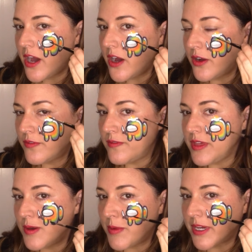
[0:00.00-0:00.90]
of
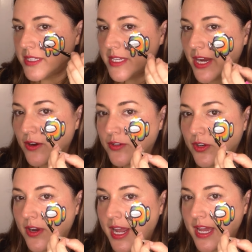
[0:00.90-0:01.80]
the Among Us
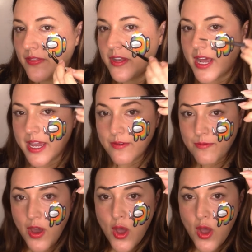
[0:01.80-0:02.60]
character and the knife.